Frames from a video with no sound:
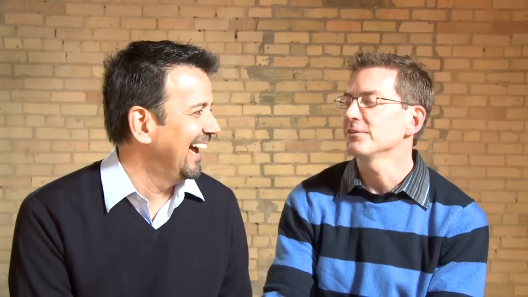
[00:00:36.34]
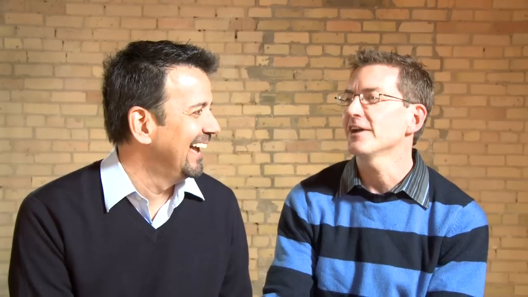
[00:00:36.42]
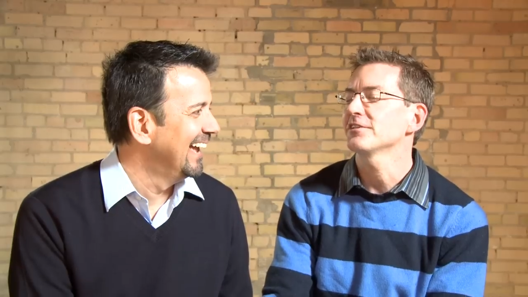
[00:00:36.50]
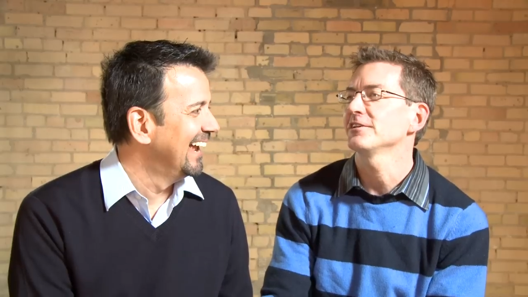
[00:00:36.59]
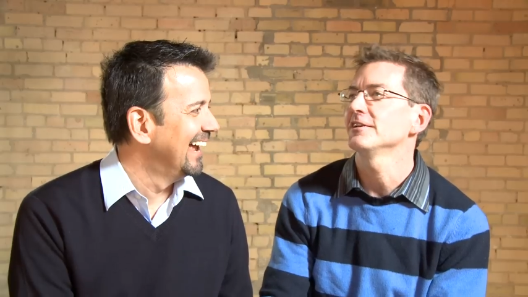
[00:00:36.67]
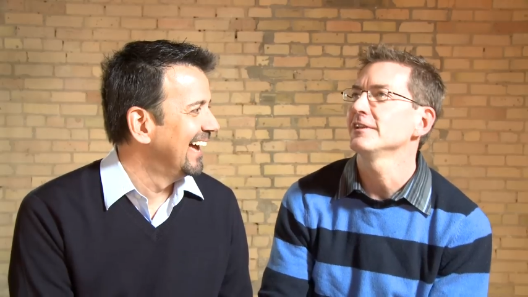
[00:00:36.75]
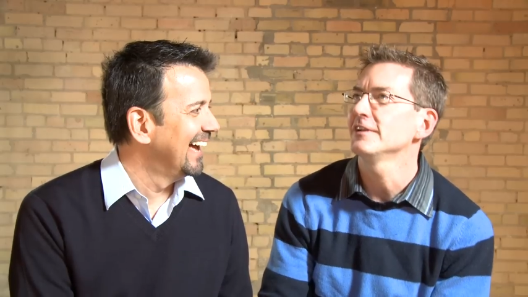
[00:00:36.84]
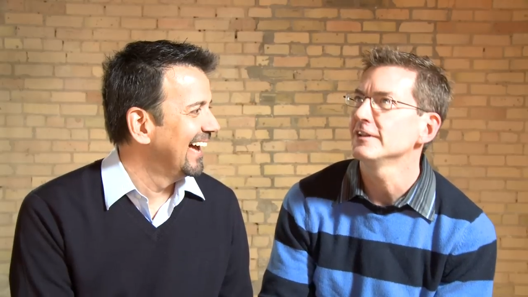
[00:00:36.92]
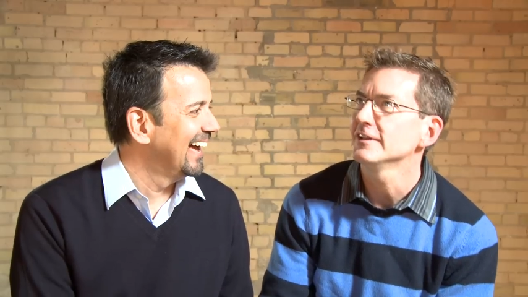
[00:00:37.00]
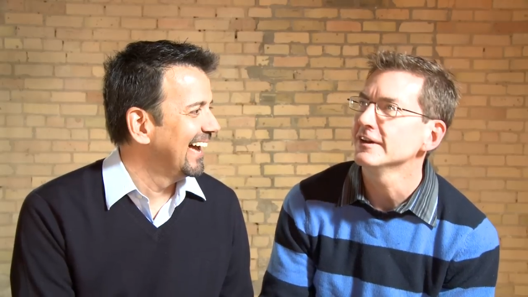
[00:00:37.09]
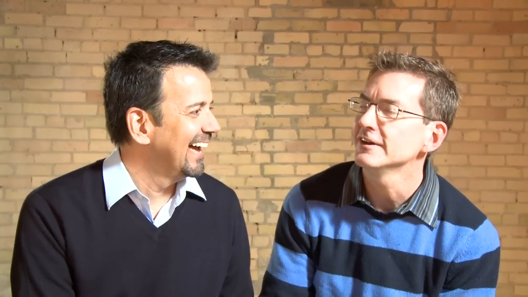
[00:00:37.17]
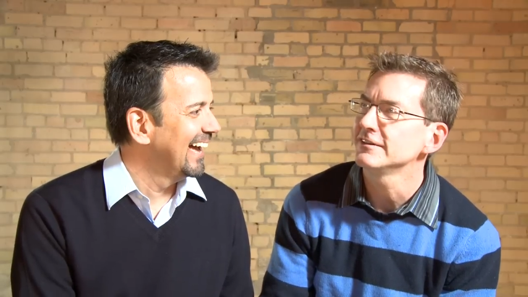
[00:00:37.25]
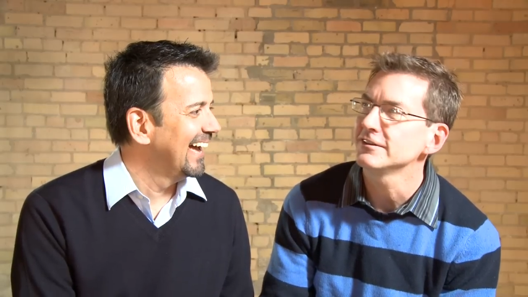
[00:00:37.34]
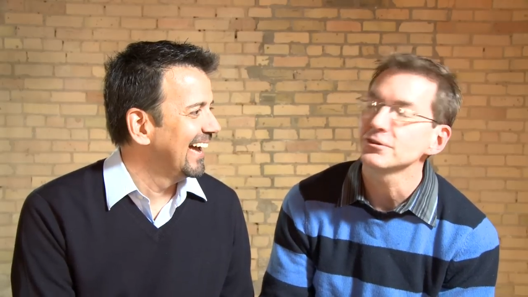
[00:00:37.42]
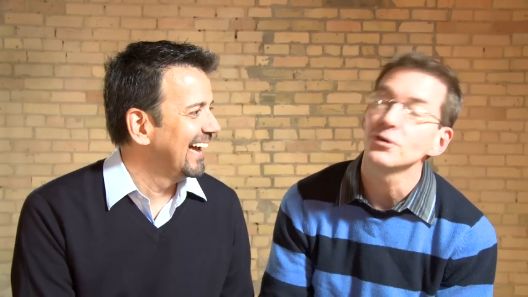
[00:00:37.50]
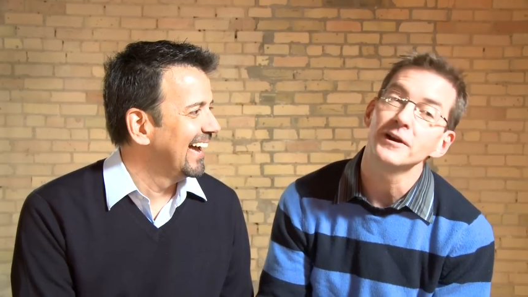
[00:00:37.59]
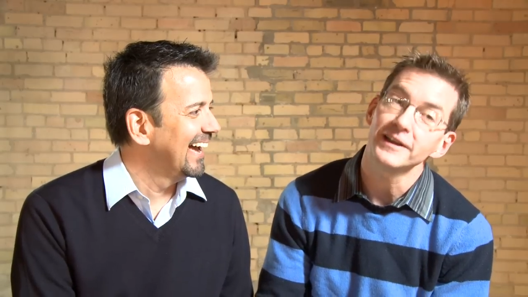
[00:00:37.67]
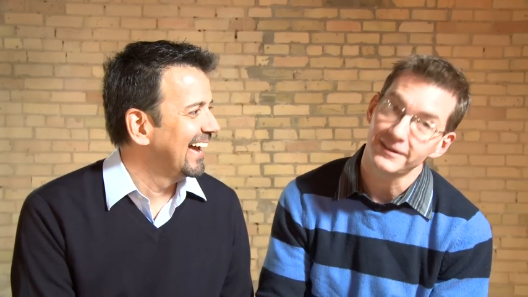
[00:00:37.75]
Speaker 1: was actually a little uh,
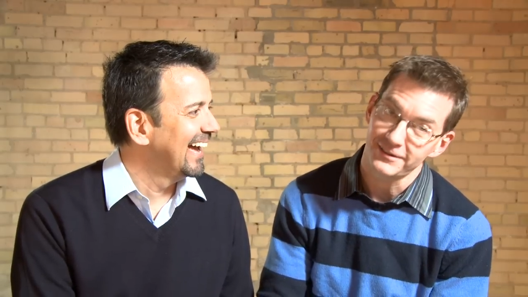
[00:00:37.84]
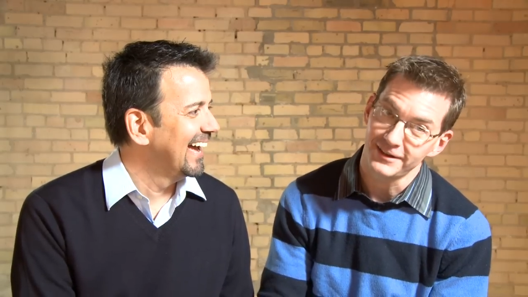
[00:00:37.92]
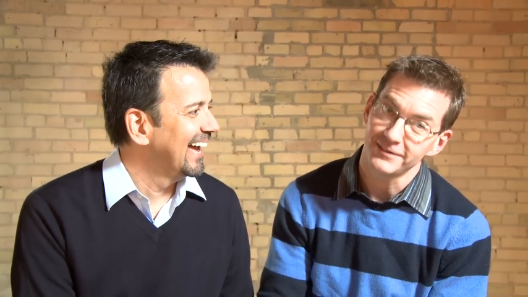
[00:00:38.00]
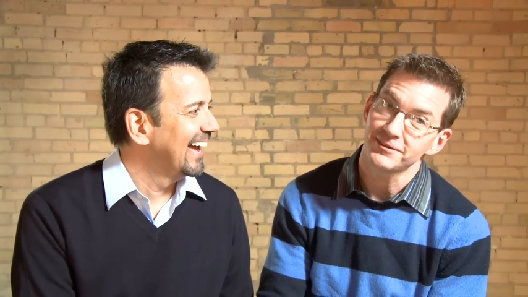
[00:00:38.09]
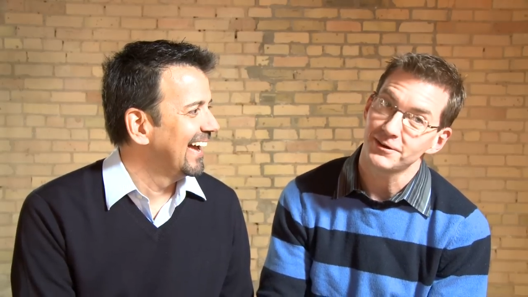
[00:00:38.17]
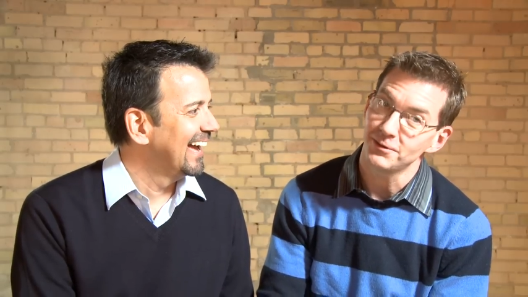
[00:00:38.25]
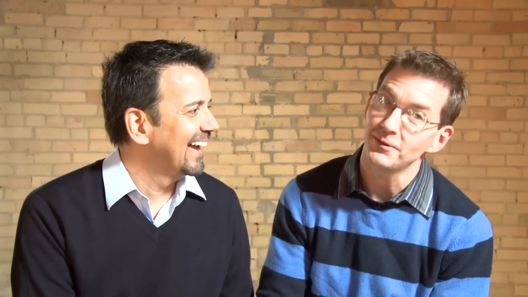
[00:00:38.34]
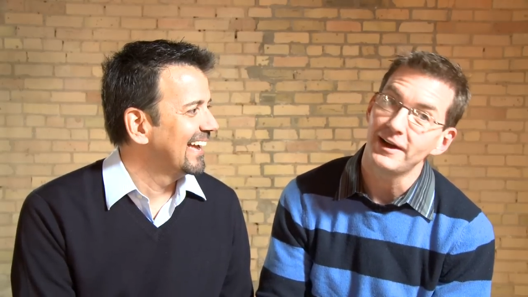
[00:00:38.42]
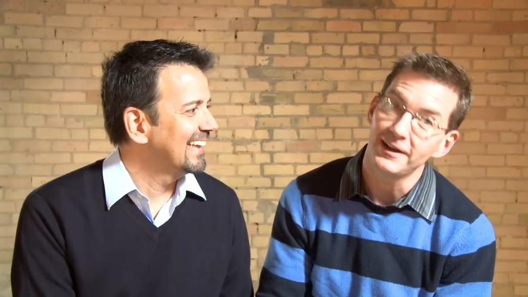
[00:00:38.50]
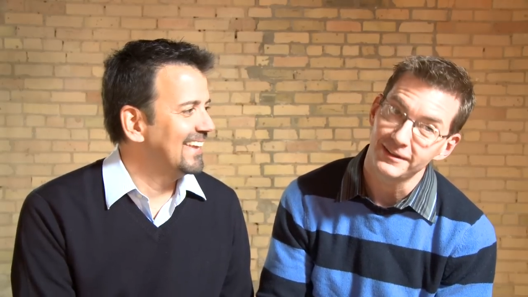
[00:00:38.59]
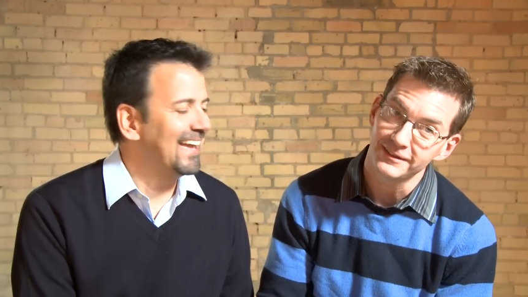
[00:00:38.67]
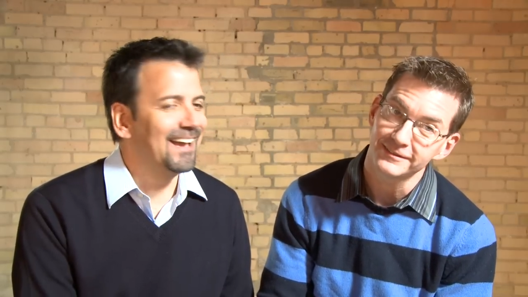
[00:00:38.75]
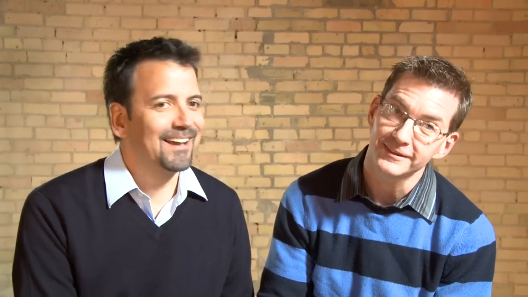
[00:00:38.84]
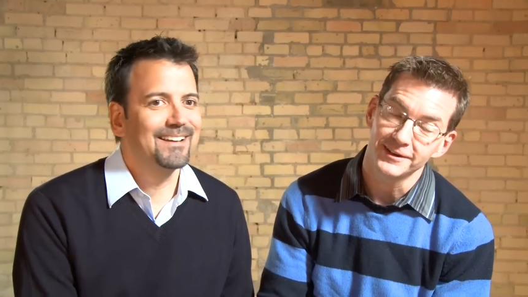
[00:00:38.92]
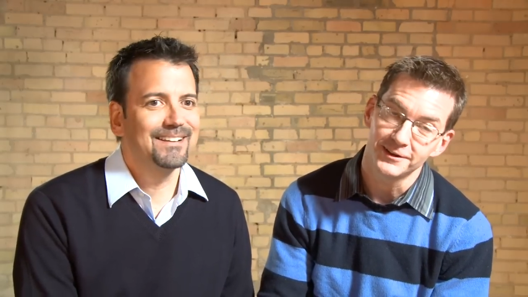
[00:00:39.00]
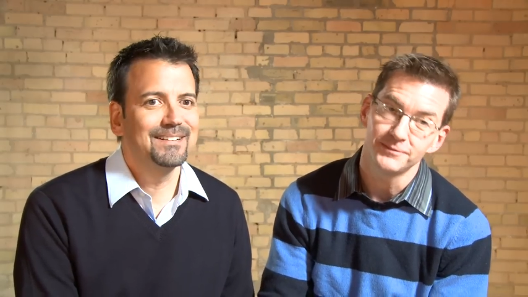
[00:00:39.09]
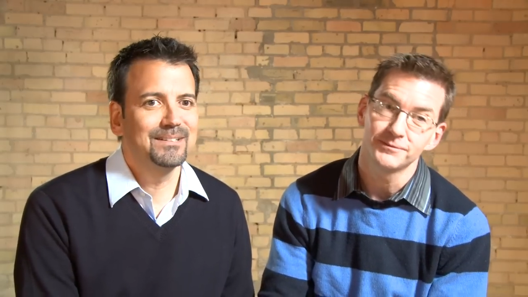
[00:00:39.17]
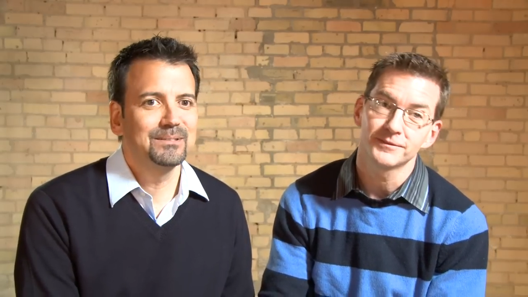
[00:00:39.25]
disorienting for a while. Yeah. You know,